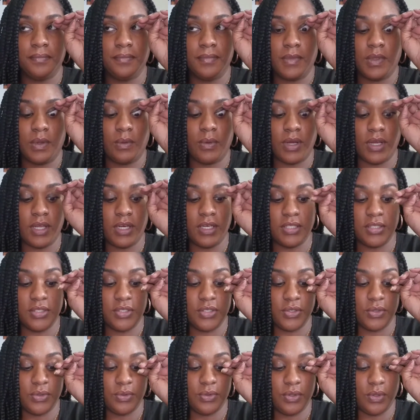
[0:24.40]
we're going to
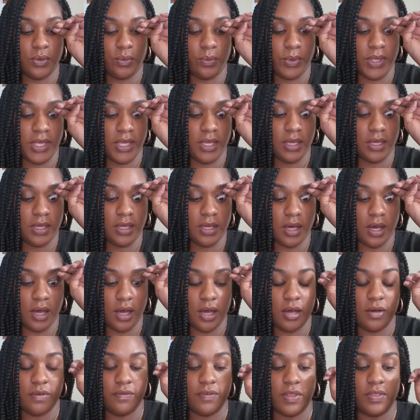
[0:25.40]
do the week
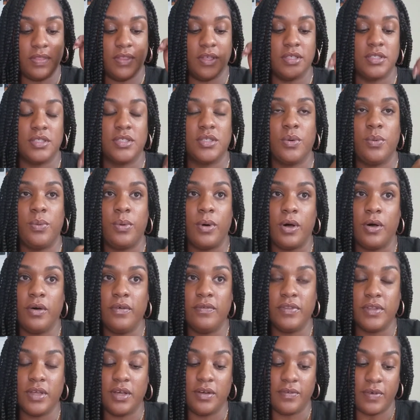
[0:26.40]
of the
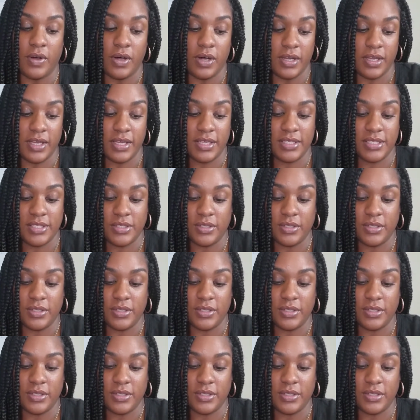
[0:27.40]
12th of August.